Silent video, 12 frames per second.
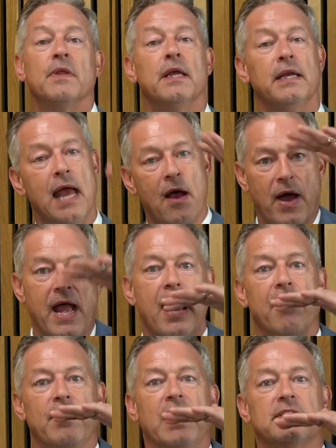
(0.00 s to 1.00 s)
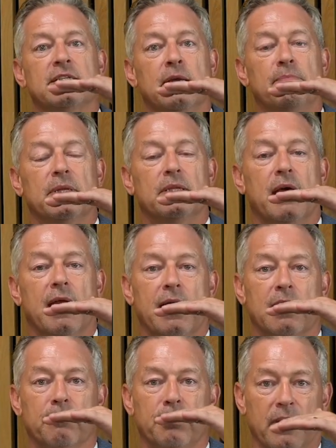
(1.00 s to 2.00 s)
Now I have that snippet that I
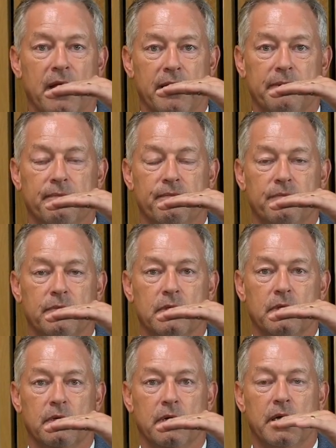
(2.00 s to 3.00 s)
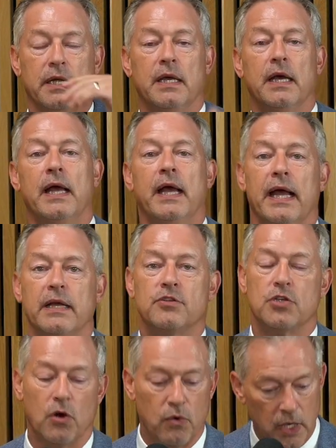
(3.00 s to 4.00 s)
can play, right? And
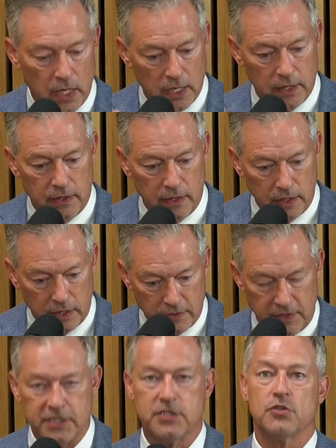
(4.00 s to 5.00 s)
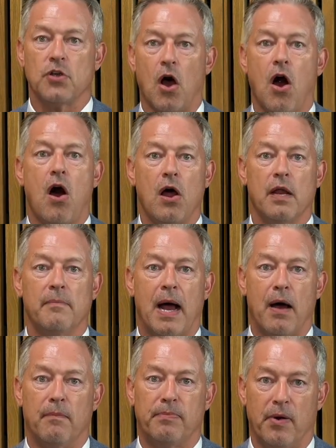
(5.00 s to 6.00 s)
so this is all
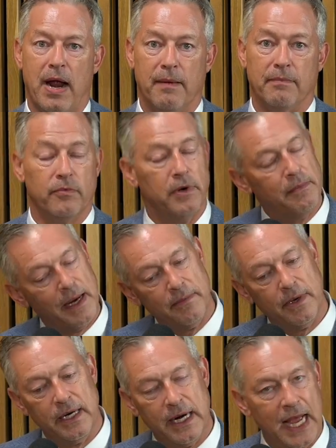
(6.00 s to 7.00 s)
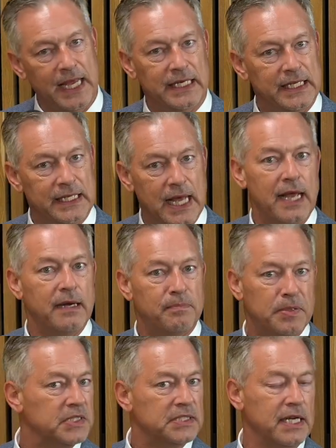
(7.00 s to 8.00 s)
about prep. Remember,
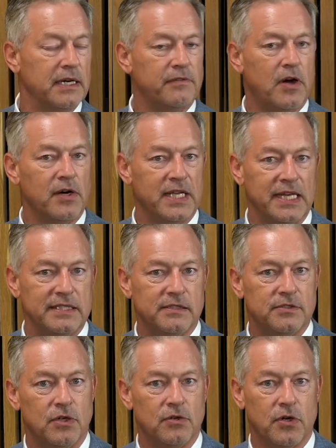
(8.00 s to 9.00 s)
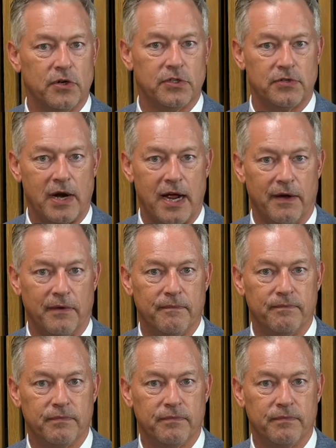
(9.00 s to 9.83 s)
99% of all cases don't go to trial.